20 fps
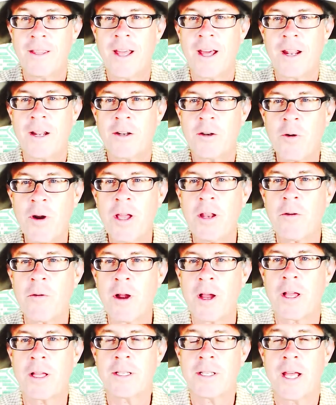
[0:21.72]
that a train
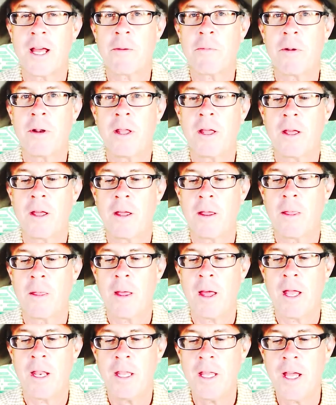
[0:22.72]
wreck is happening,
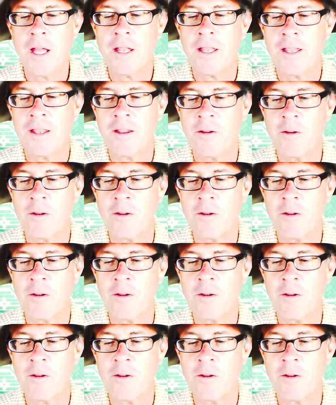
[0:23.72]
and yet